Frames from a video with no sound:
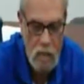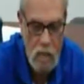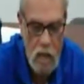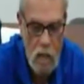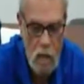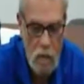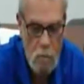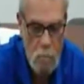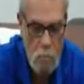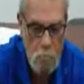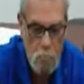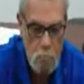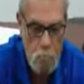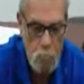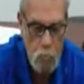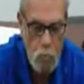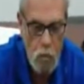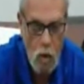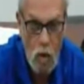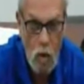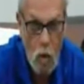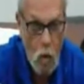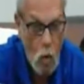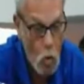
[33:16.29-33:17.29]
gum
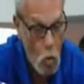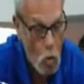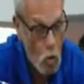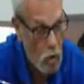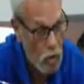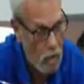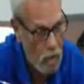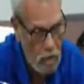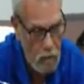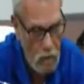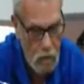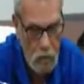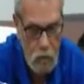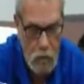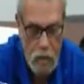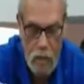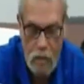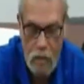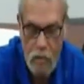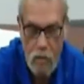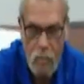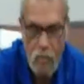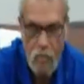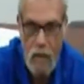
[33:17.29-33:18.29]
or either
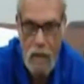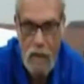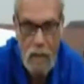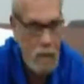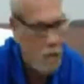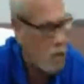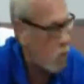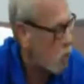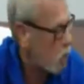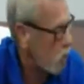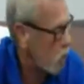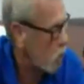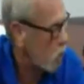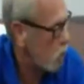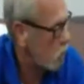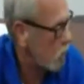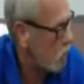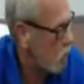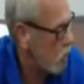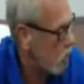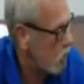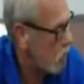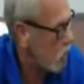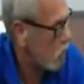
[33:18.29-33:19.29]
infected tooth
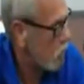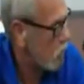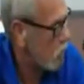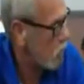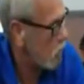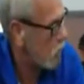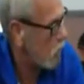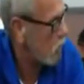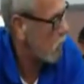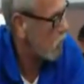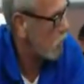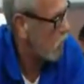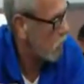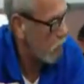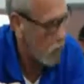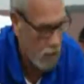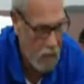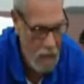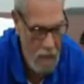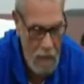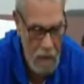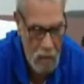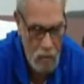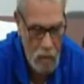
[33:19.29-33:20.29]
material, the
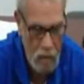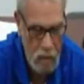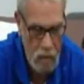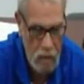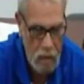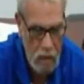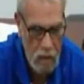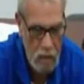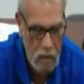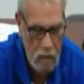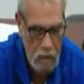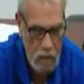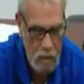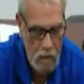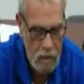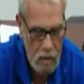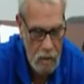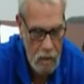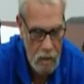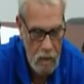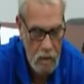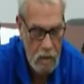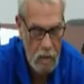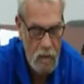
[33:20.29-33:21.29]
cavity.
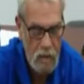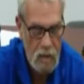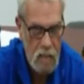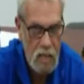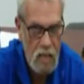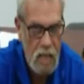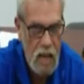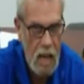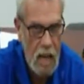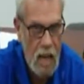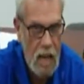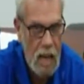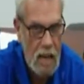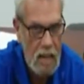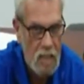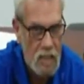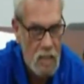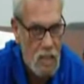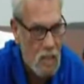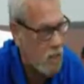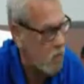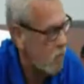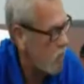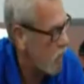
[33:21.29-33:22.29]
This
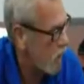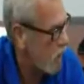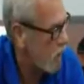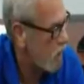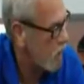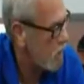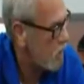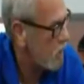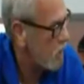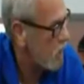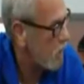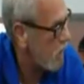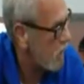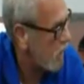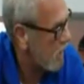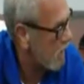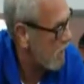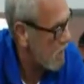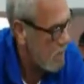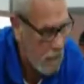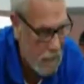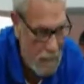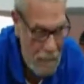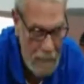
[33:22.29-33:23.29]
excavates,
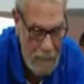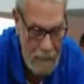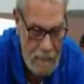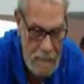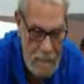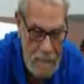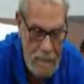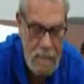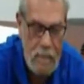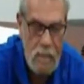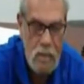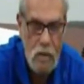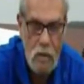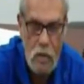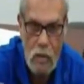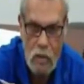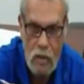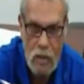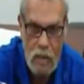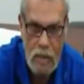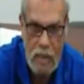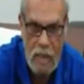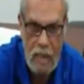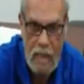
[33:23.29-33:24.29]
it digs. You're
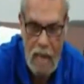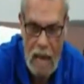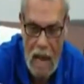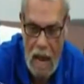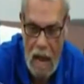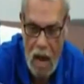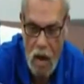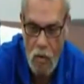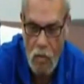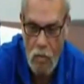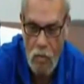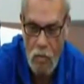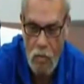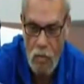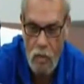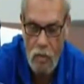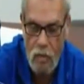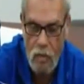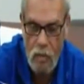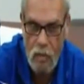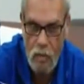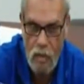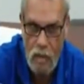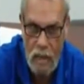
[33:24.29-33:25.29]
digging out
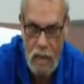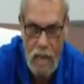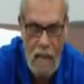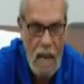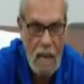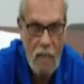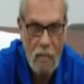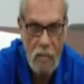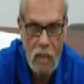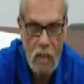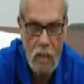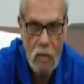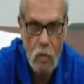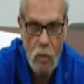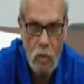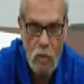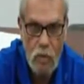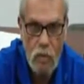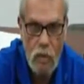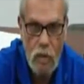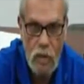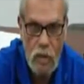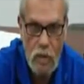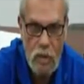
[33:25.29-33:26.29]
the cavity
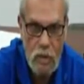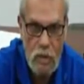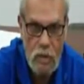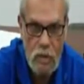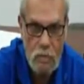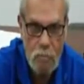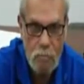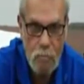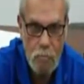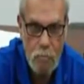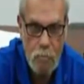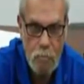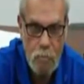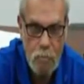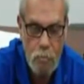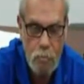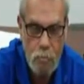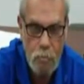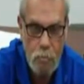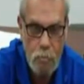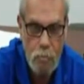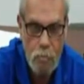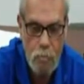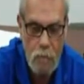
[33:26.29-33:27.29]
with this.
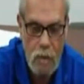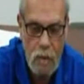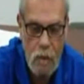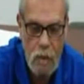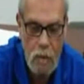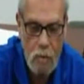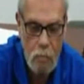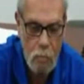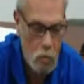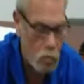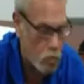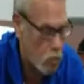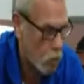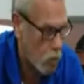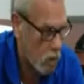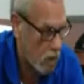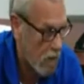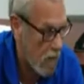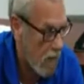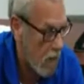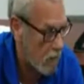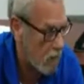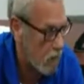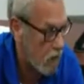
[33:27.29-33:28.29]
Before the
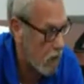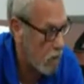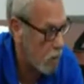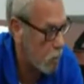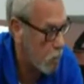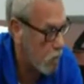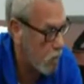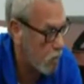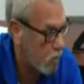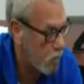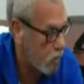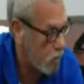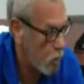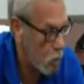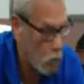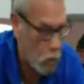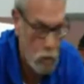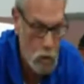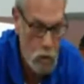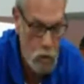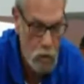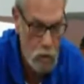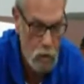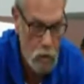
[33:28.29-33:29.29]
cavity can be filled
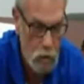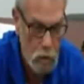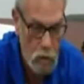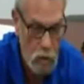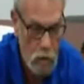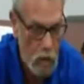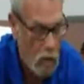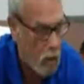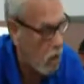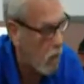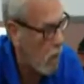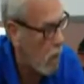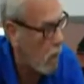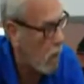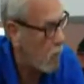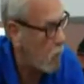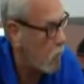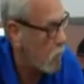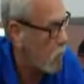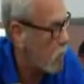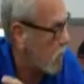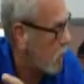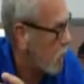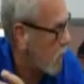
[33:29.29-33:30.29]
or sealed,
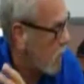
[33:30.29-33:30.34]
every bit of